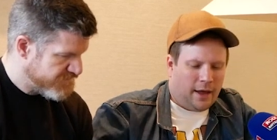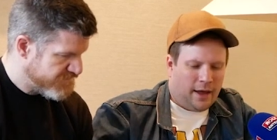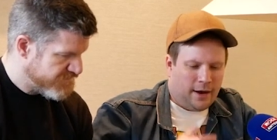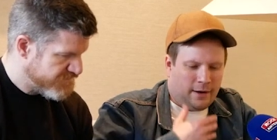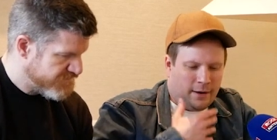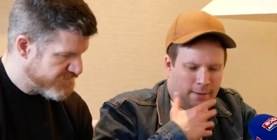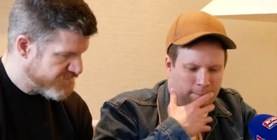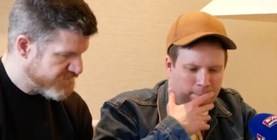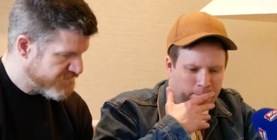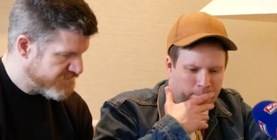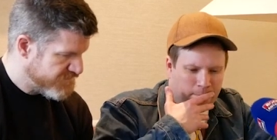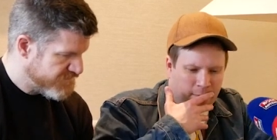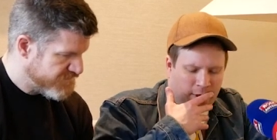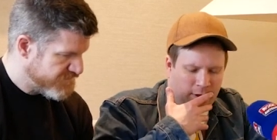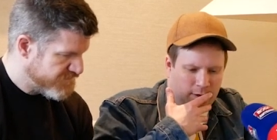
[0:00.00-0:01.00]
Speaker 1: And um,
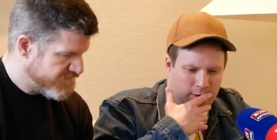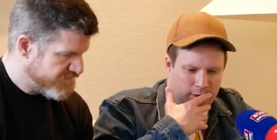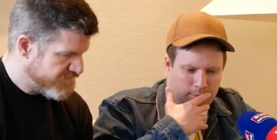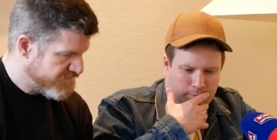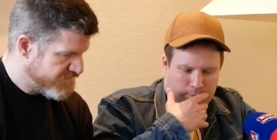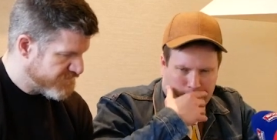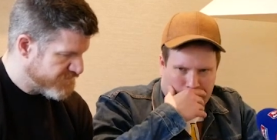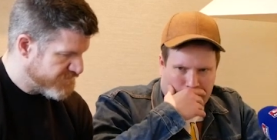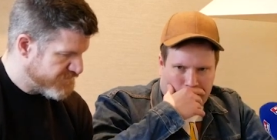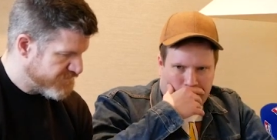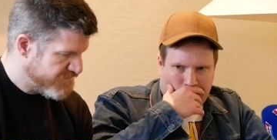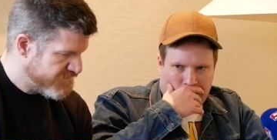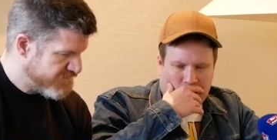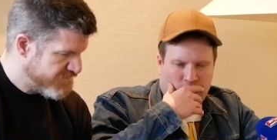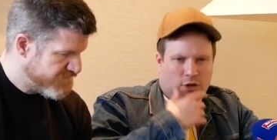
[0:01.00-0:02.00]

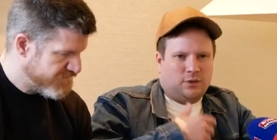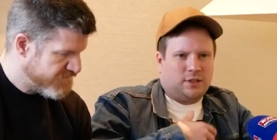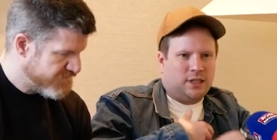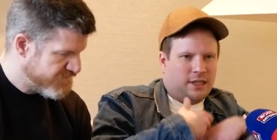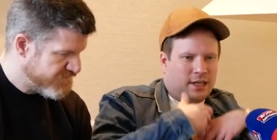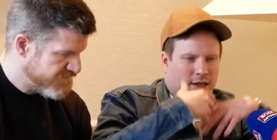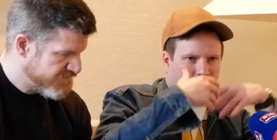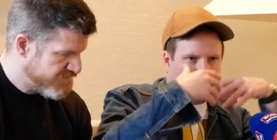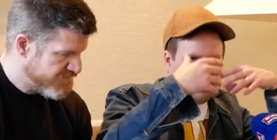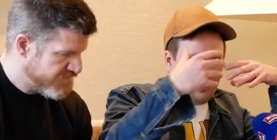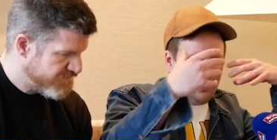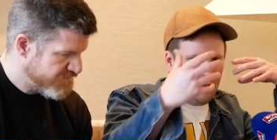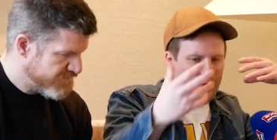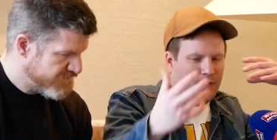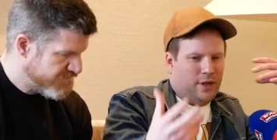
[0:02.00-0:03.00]
so to get the
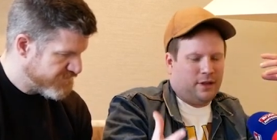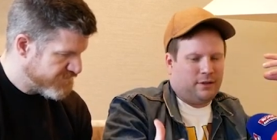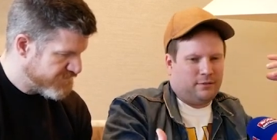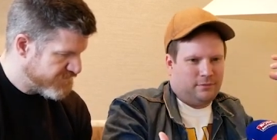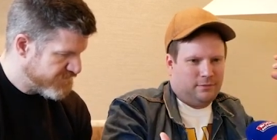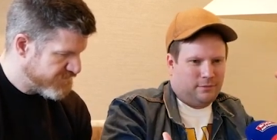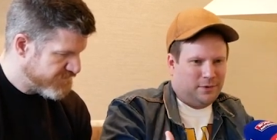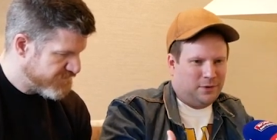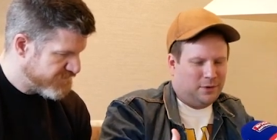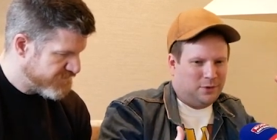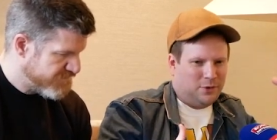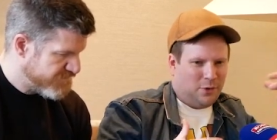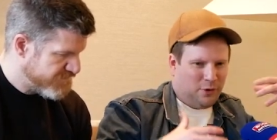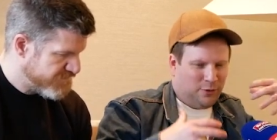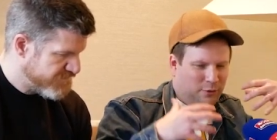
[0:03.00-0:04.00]
whole thing, you
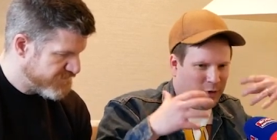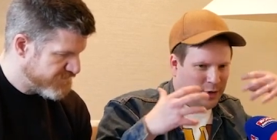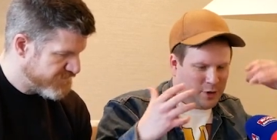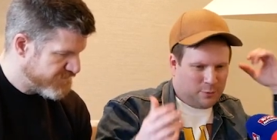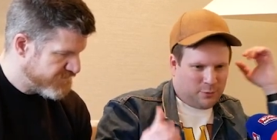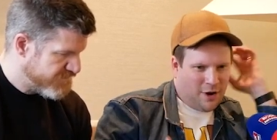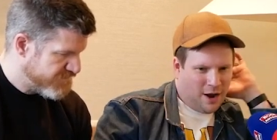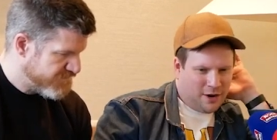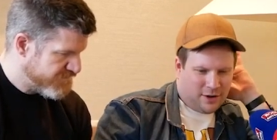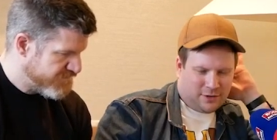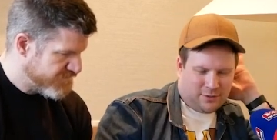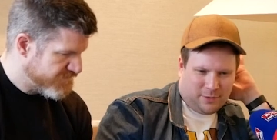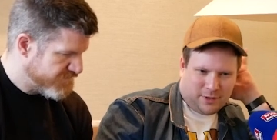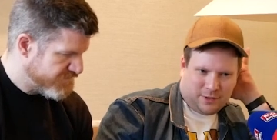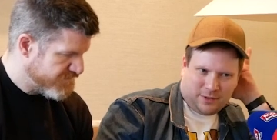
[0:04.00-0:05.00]
know, the whole finished
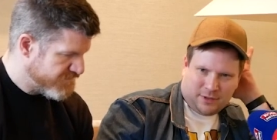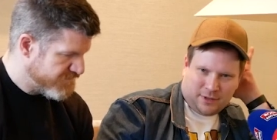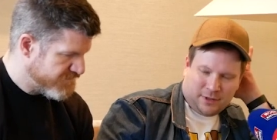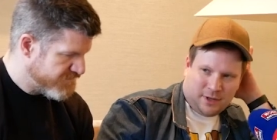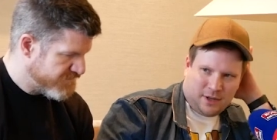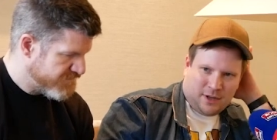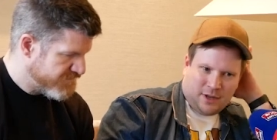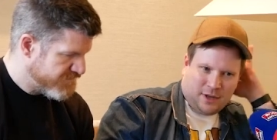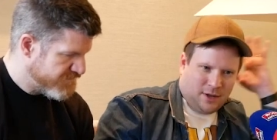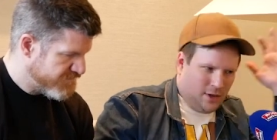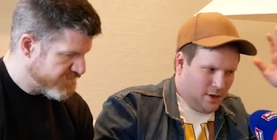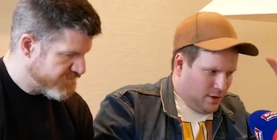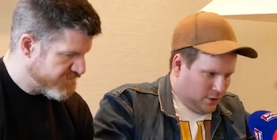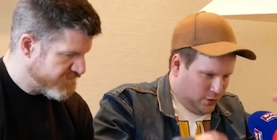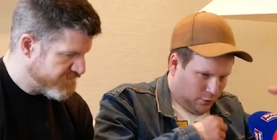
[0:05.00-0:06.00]
product with the
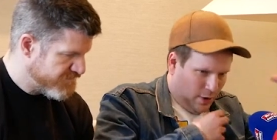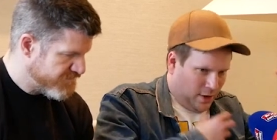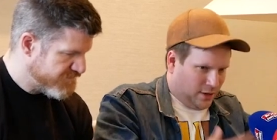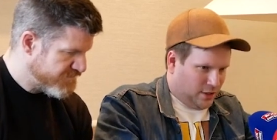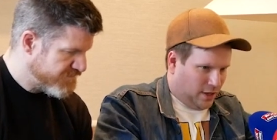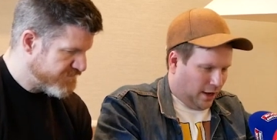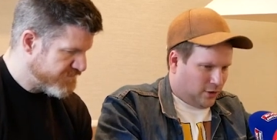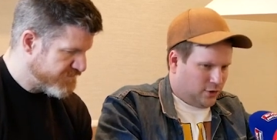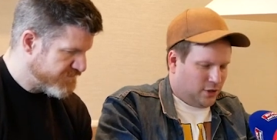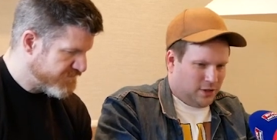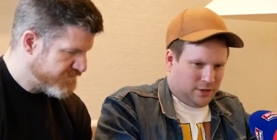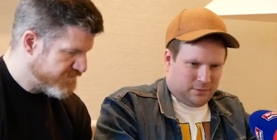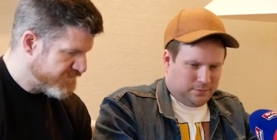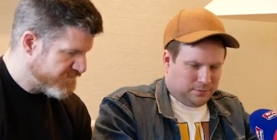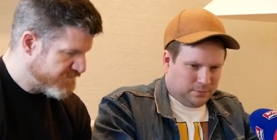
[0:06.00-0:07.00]
string
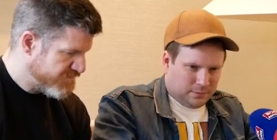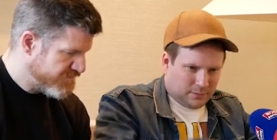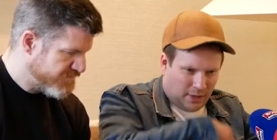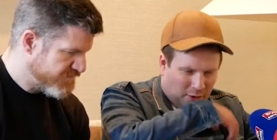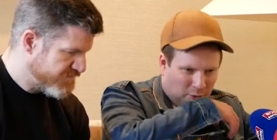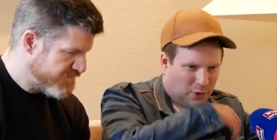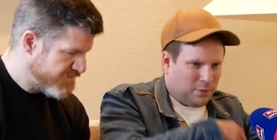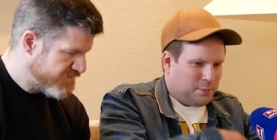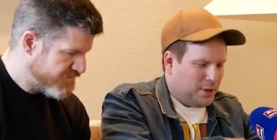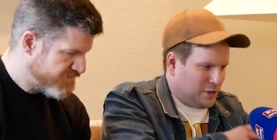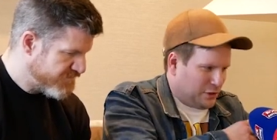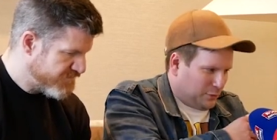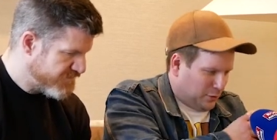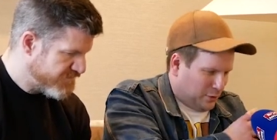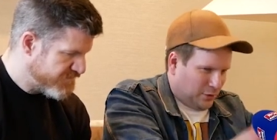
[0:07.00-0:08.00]
section, I wrote a
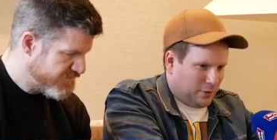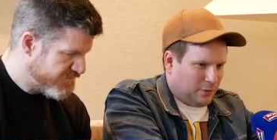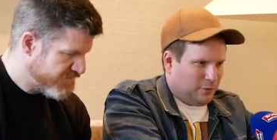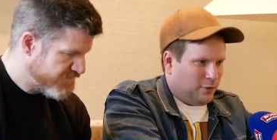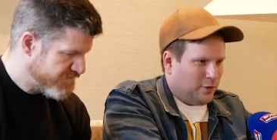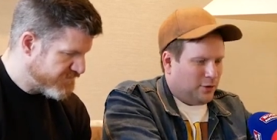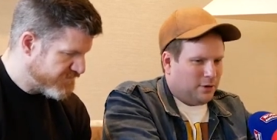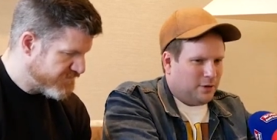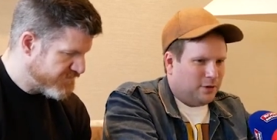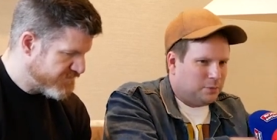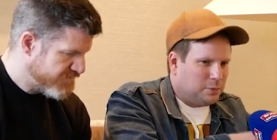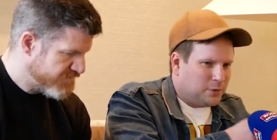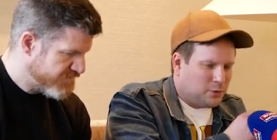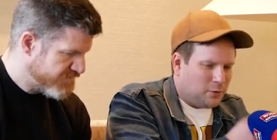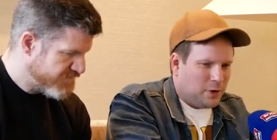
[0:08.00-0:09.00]
piece for
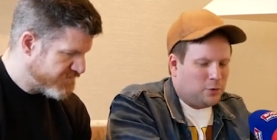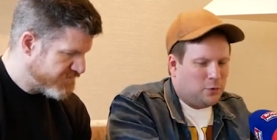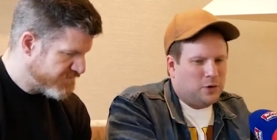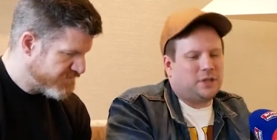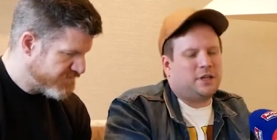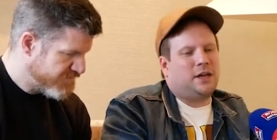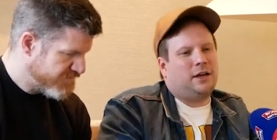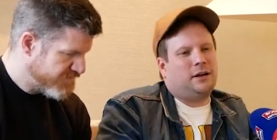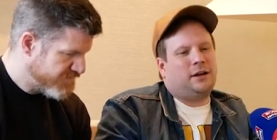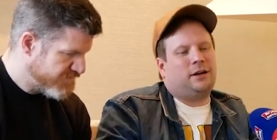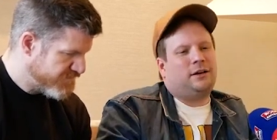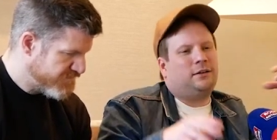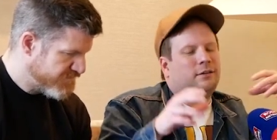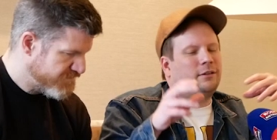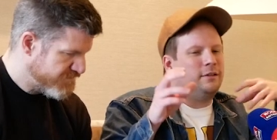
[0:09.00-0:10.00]
for a string quartet,
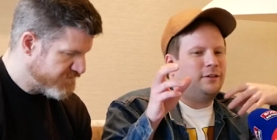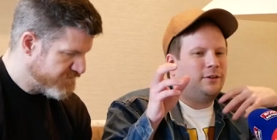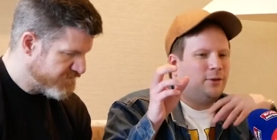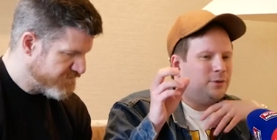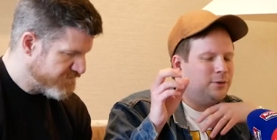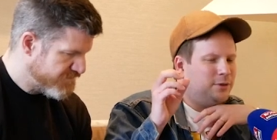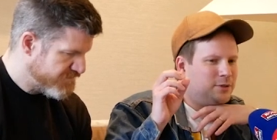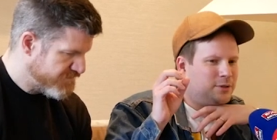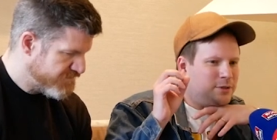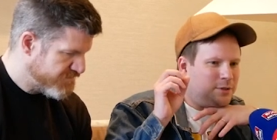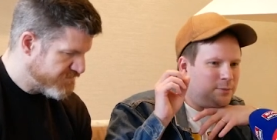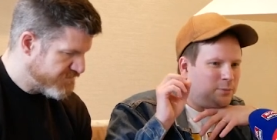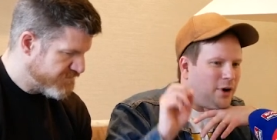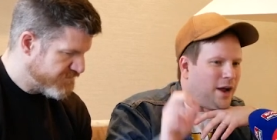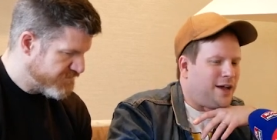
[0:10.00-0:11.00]
and you know,
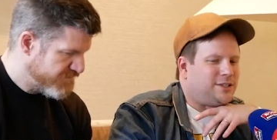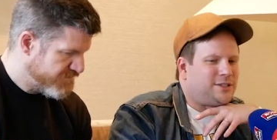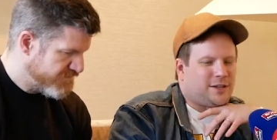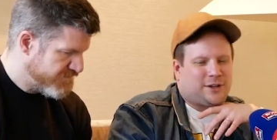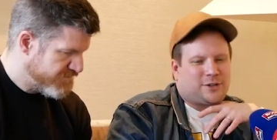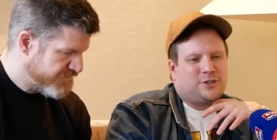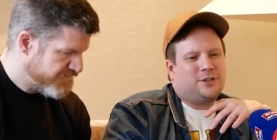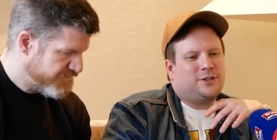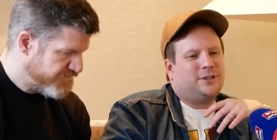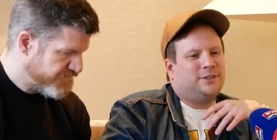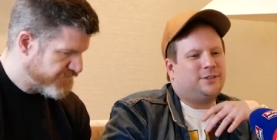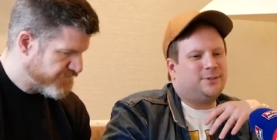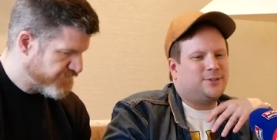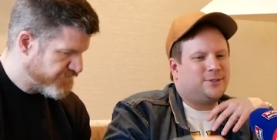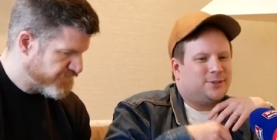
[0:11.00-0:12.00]
there's a brass section,
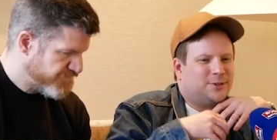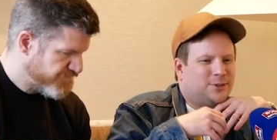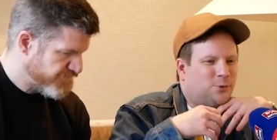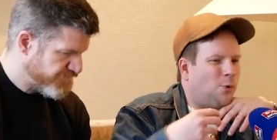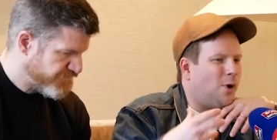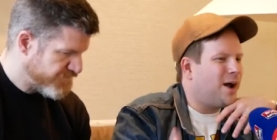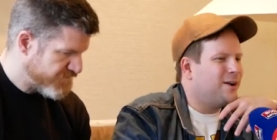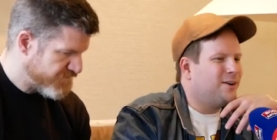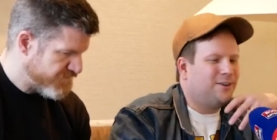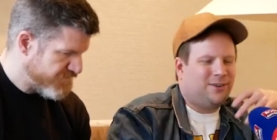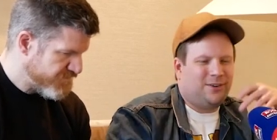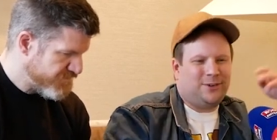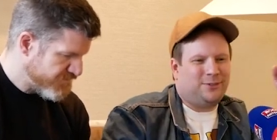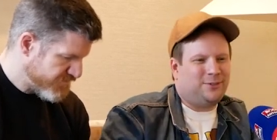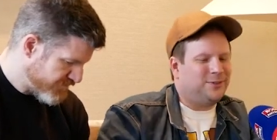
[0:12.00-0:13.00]
and there's a
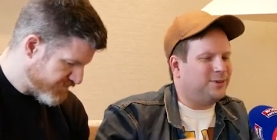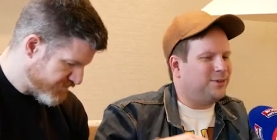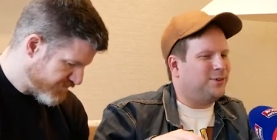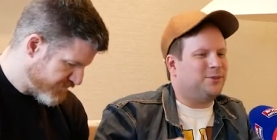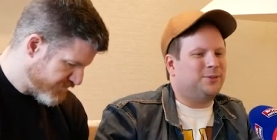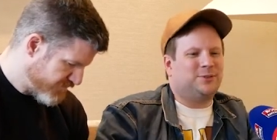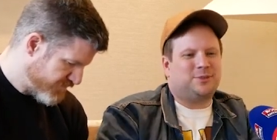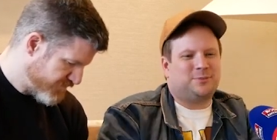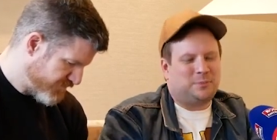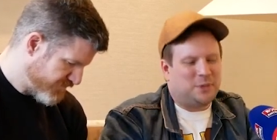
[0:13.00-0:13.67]
choir, and you know, there's